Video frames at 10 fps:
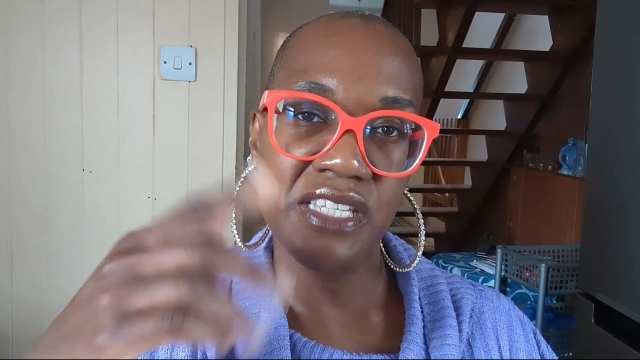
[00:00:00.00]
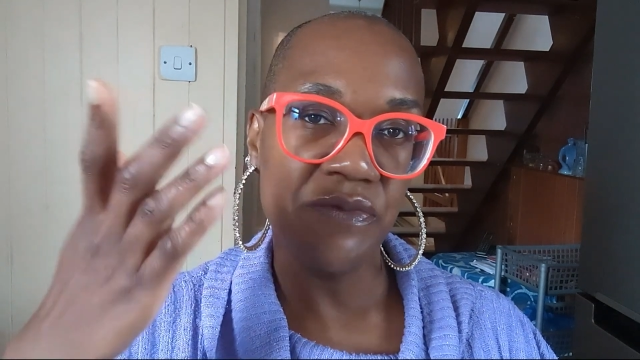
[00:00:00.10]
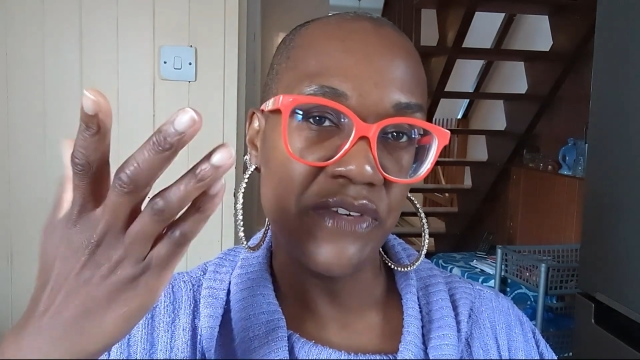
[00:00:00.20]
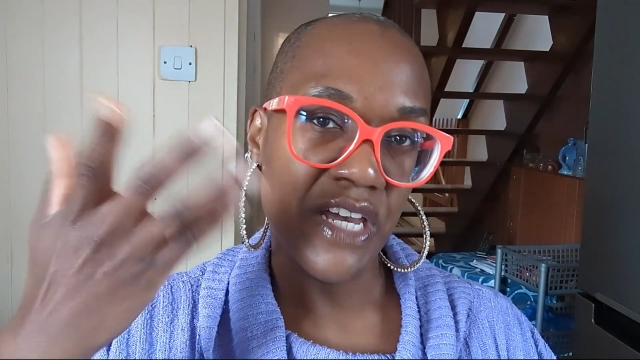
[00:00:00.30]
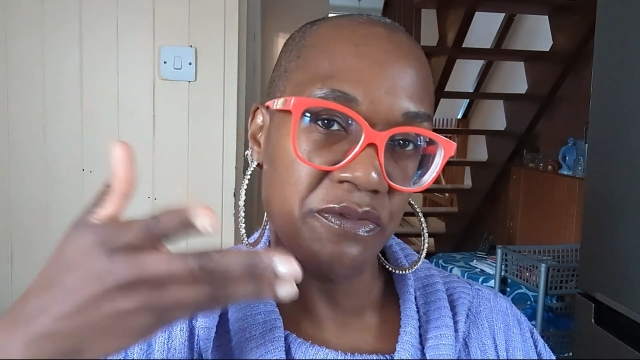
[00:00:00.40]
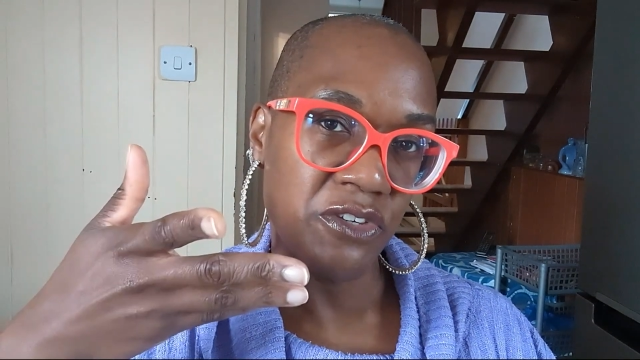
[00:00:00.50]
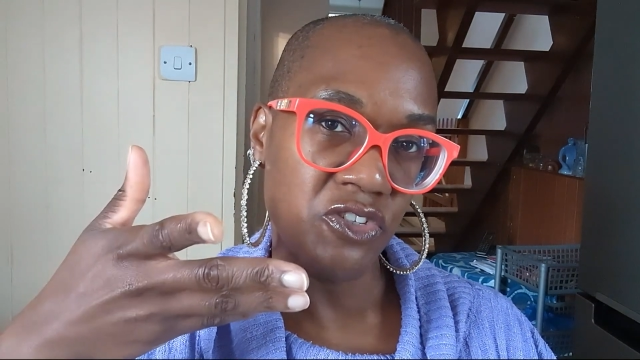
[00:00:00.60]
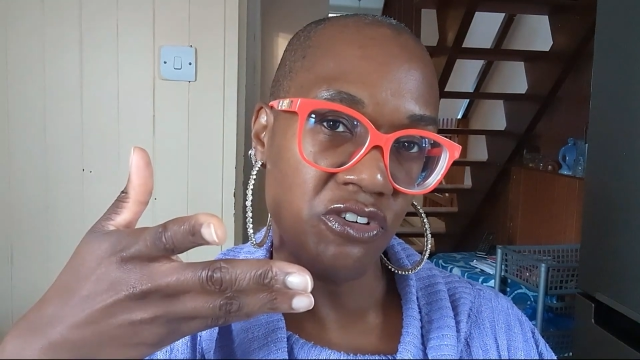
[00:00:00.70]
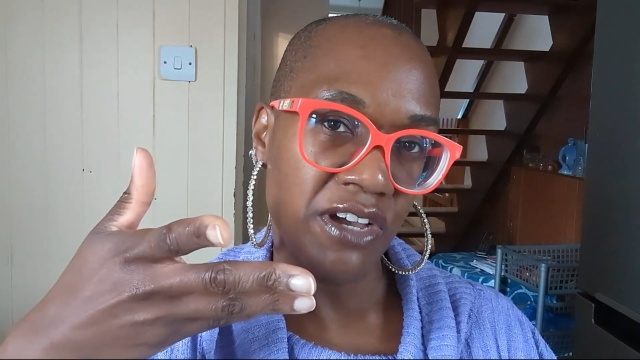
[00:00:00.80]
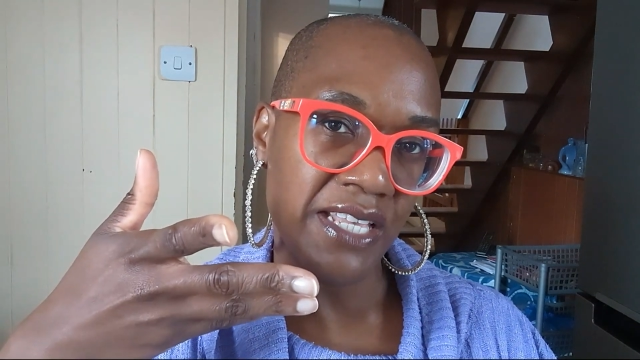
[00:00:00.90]
have you
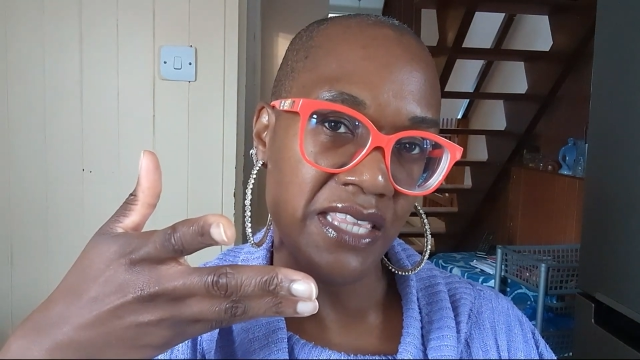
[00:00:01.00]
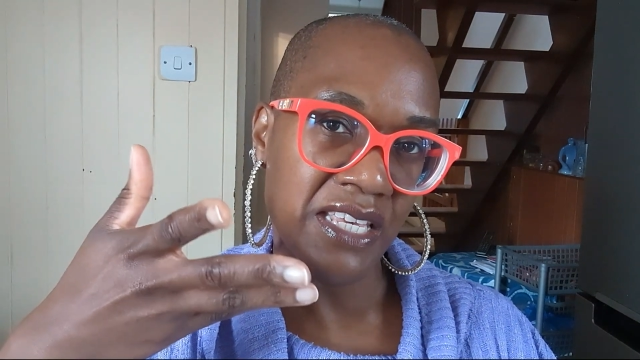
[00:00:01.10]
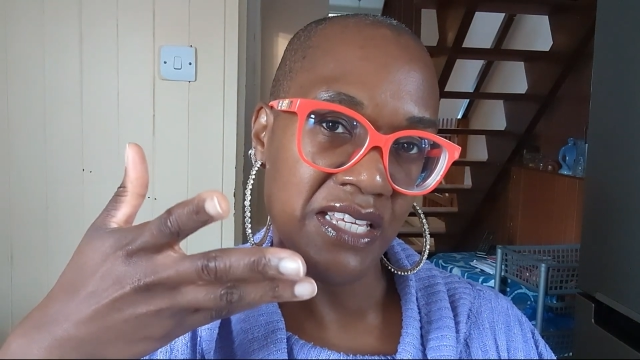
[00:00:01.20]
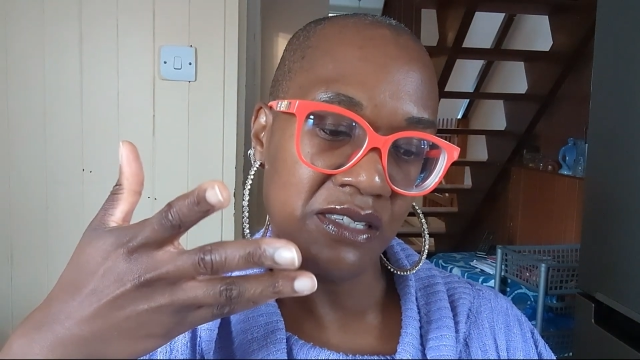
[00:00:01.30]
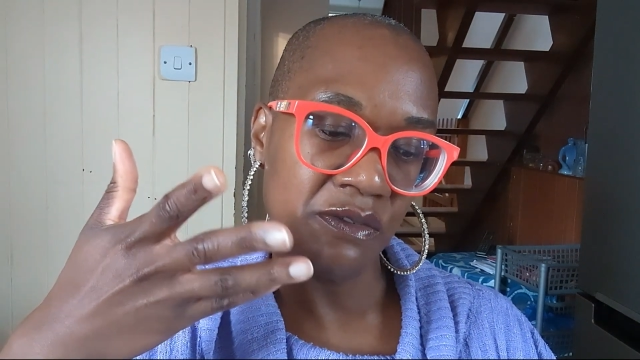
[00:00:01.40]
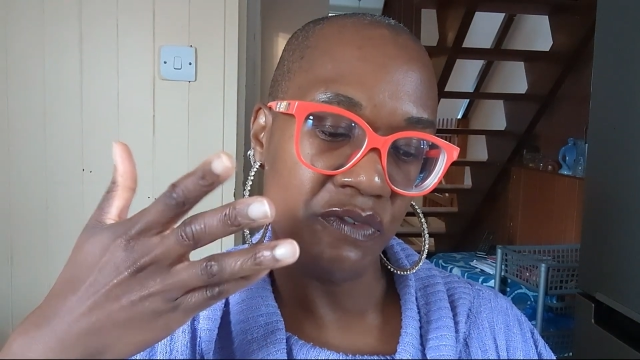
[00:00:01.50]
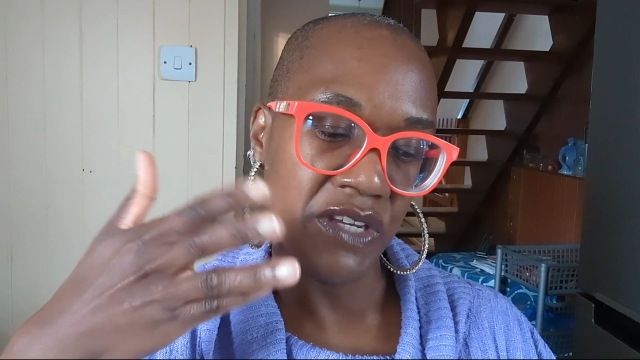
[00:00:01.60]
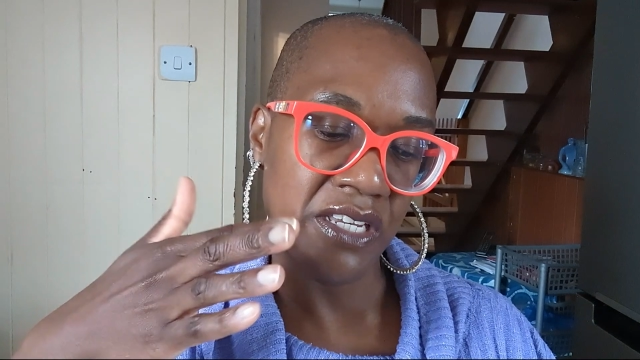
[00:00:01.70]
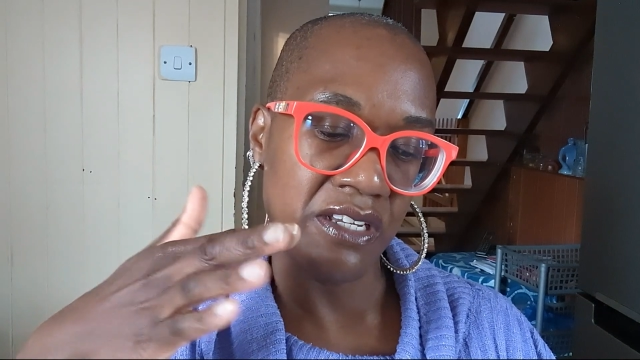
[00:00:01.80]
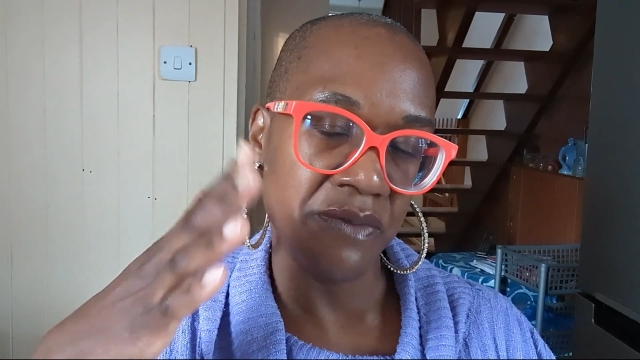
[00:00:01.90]
tried this
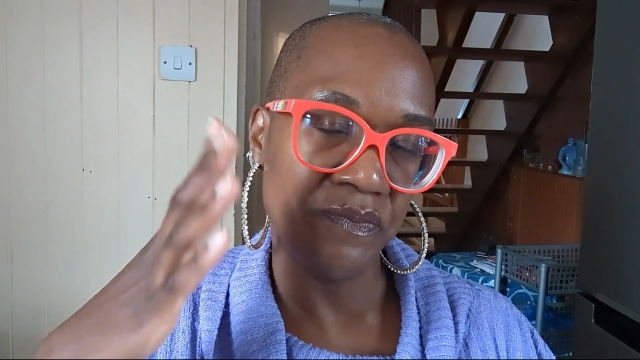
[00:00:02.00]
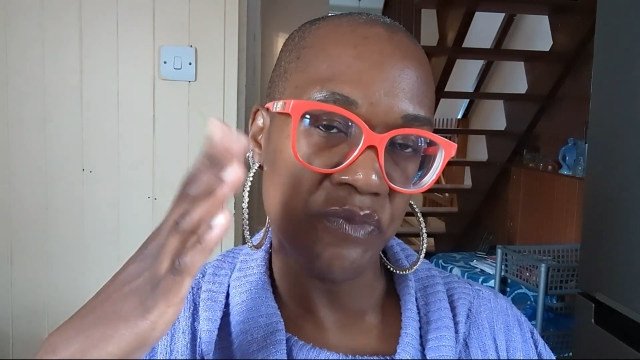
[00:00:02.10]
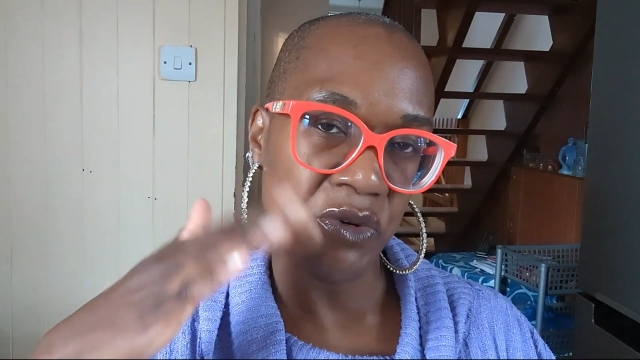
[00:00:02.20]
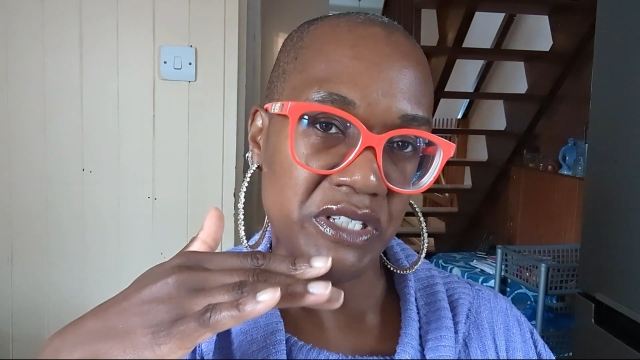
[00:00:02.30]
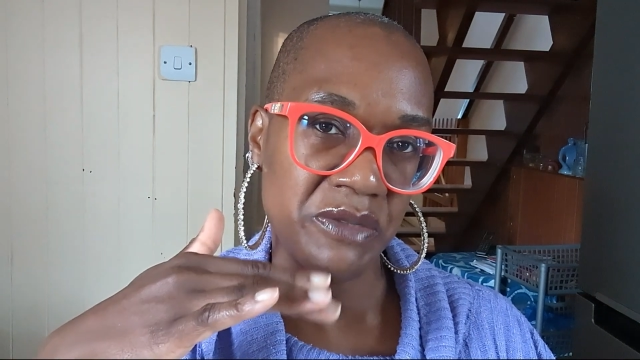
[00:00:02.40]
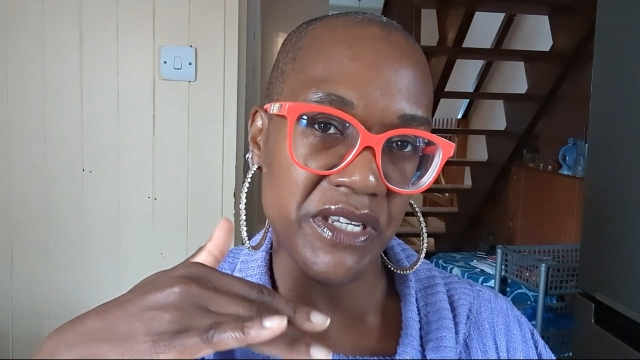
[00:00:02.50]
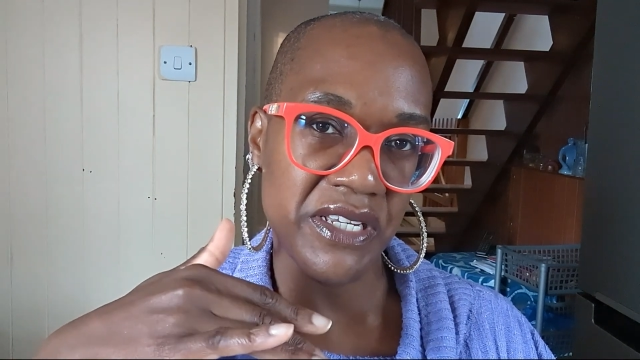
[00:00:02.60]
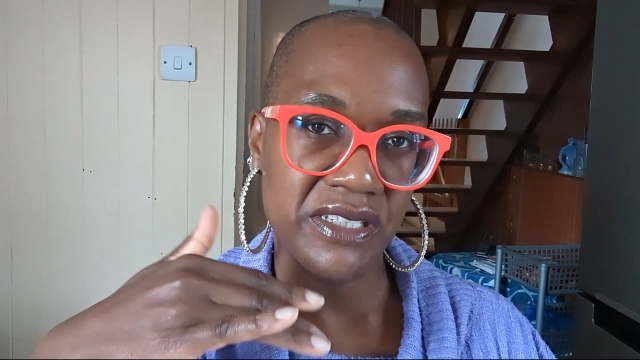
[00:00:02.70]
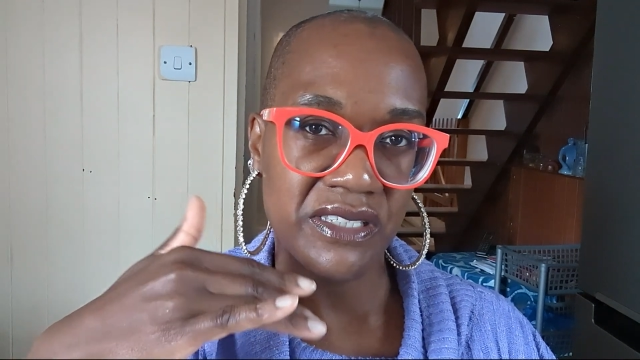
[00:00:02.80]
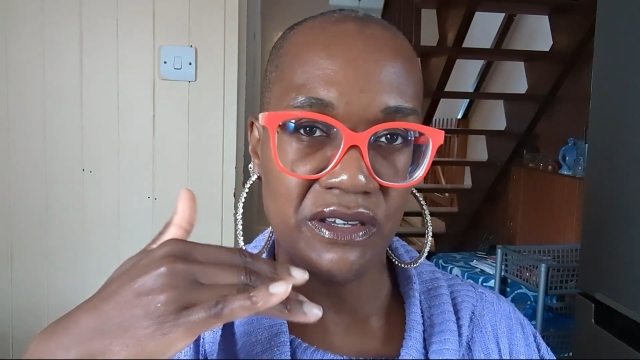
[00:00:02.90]
vegan box
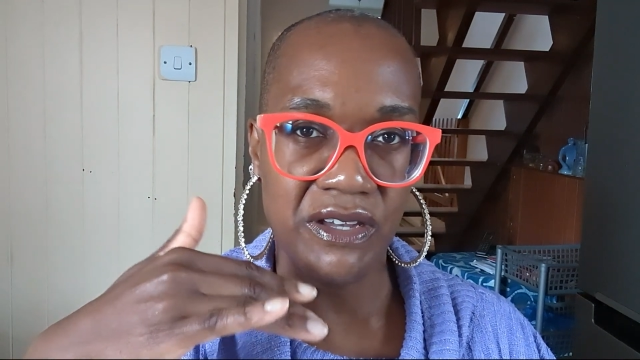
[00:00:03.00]
mix?